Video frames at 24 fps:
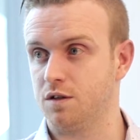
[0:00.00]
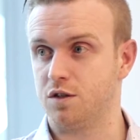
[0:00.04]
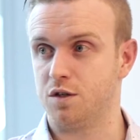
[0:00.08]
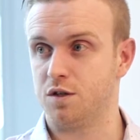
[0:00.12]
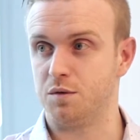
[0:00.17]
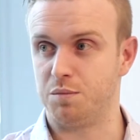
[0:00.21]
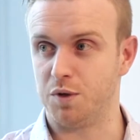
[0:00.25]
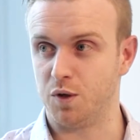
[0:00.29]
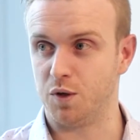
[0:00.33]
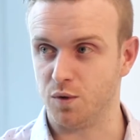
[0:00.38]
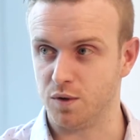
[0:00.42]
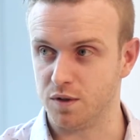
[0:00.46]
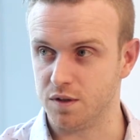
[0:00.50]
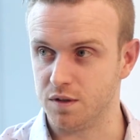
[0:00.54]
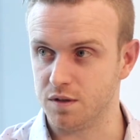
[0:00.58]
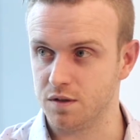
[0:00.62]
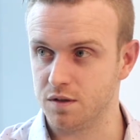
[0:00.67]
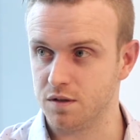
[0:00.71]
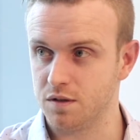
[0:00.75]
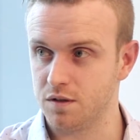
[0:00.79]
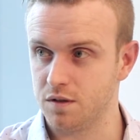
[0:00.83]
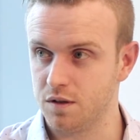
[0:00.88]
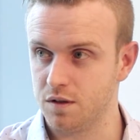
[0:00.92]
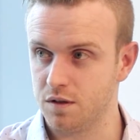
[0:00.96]
to
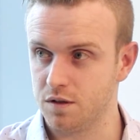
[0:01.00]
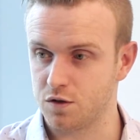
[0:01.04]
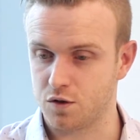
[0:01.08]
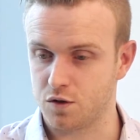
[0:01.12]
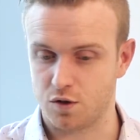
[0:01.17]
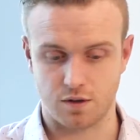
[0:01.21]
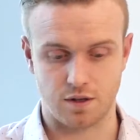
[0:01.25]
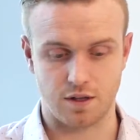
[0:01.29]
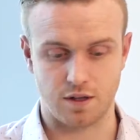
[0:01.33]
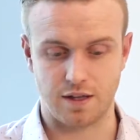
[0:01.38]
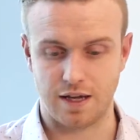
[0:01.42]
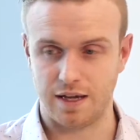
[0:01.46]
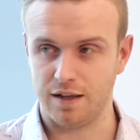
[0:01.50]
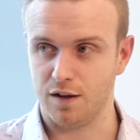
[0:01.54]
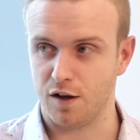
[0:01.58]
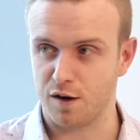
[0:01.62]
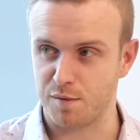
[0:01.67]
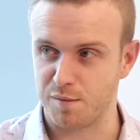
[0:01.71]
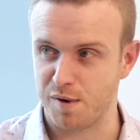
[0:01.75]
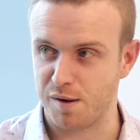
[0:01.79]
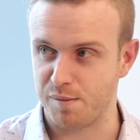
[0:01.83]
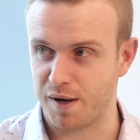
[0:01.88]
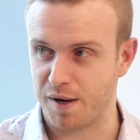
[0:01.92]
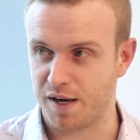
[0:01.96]
builders so that they
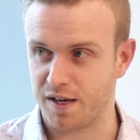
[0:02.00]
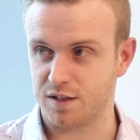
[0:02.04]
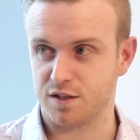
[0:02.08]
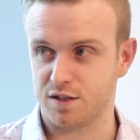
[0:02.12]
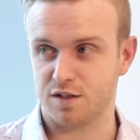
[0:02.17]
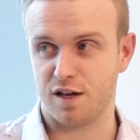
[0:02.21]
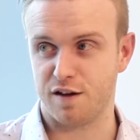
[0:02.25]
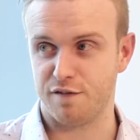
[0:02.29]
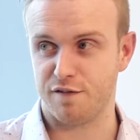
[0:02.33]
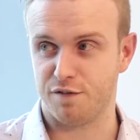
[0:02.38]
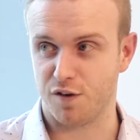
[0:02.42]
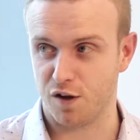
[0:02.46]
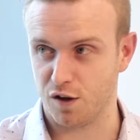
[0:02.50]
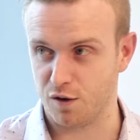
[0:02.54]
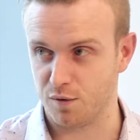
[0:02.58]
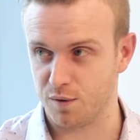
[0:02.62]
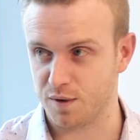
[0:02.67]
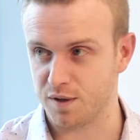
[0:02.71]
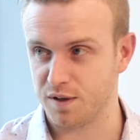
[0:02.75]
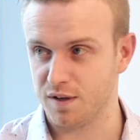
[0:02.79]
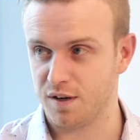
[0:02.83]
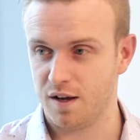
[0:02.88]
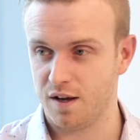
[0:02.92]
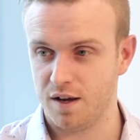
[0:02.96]
like my page, they follow
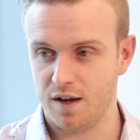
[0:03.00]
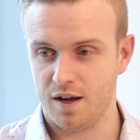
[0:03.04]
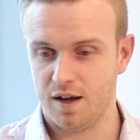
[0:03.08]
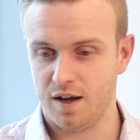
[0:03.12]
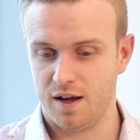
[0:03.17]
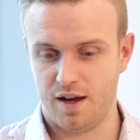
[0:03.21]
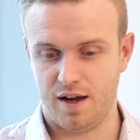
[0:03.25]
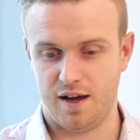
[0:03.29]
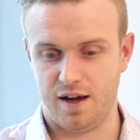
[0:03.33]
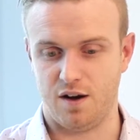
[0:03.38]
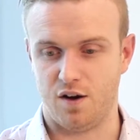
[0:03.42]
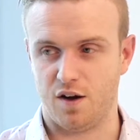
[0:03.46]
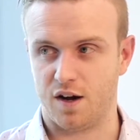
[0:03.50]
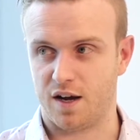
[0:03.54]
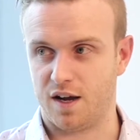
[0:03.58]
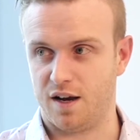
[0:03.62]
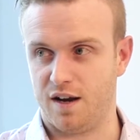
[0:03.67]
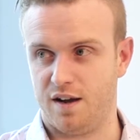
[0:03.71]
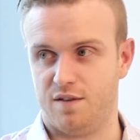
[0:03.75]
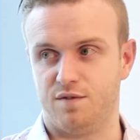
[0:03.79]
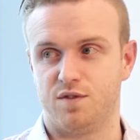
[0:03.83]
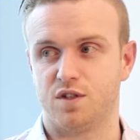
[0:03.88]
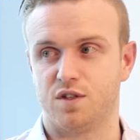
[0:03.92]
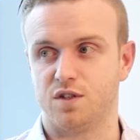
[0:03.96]
it, and I
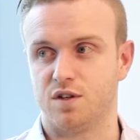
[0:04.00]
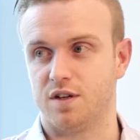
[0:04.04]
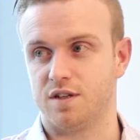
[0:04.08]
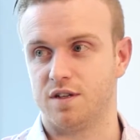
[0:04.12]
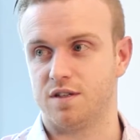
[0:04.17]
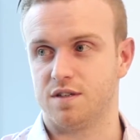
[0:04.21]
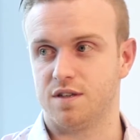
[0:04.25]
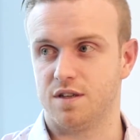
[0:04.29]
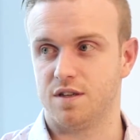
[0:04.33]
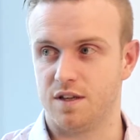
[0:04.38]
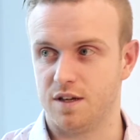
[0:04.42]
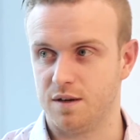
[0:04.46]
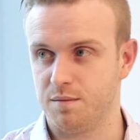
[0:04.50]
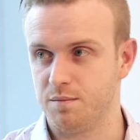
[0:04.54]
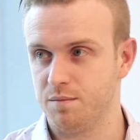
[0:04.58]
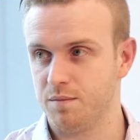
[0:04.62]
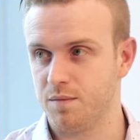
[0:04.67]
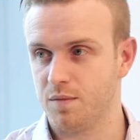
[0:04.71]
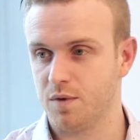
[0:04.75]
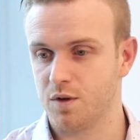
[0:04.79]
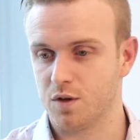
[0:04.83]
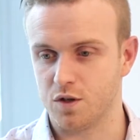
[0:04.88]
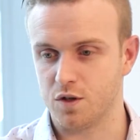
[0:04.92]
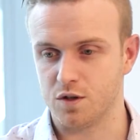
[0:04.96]
can advertise to
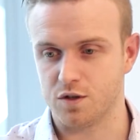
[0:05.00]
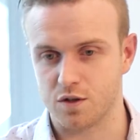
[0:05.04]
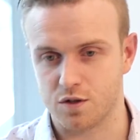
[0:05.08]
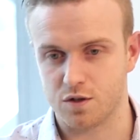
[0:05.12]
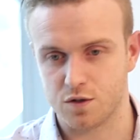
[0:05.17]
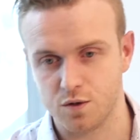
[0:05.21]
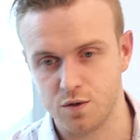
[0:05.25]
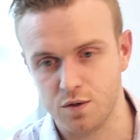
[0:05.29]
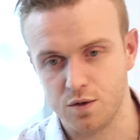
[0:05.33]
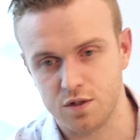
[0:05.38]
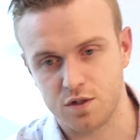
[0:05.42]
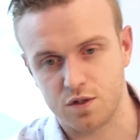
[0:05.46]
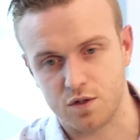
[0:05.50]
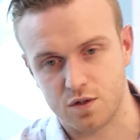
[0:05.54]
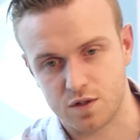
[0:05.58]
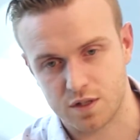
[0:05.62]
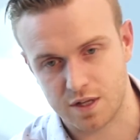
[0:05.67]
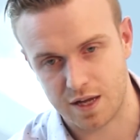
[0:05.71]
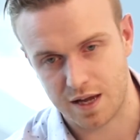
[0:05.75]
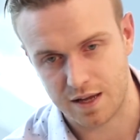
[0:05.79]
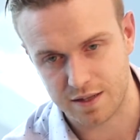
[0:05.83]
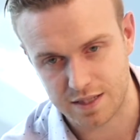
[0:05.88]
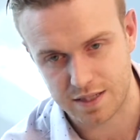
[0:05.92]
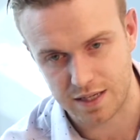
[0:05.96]
them. Because as soon as you
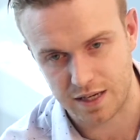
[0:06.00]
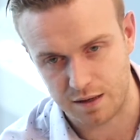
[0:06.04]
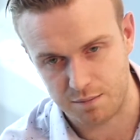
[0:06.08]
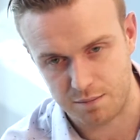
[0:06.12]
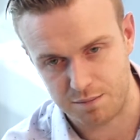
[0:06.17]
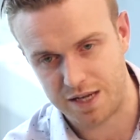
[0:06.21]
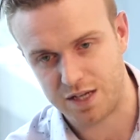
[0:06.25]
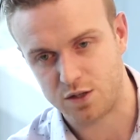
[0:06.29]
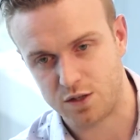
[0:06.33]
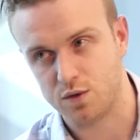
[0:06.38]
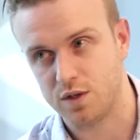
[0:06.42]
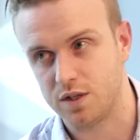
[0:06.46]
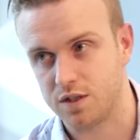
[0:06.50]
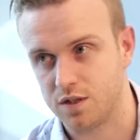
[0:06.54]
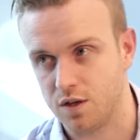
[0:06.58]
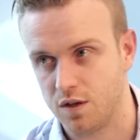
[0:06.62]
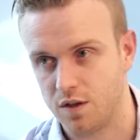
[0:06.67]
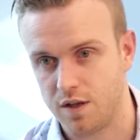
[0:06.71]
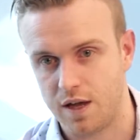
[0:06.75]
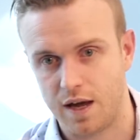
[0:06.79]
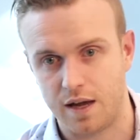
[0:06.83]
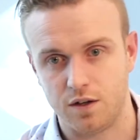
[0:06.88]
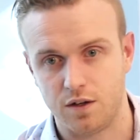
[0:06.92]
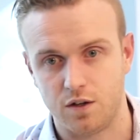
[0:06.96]
start to get metrics
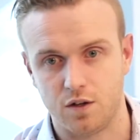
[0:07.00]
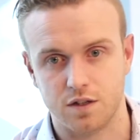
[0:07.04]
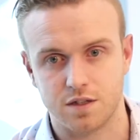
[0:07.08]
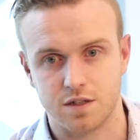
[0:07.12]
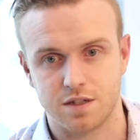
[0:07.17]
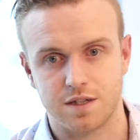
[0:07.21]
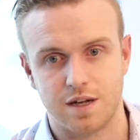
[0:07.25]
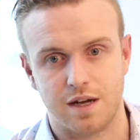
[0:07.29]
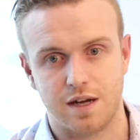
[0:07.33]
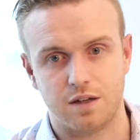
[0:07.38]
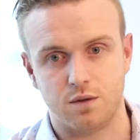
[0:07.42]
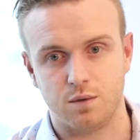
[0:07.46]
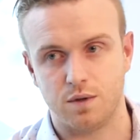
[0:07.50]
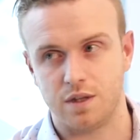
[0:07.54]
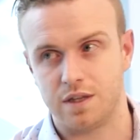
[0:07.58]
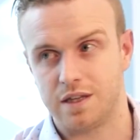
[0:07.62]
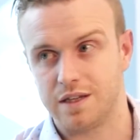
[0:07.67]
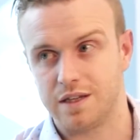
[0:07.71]
on that, you can start doing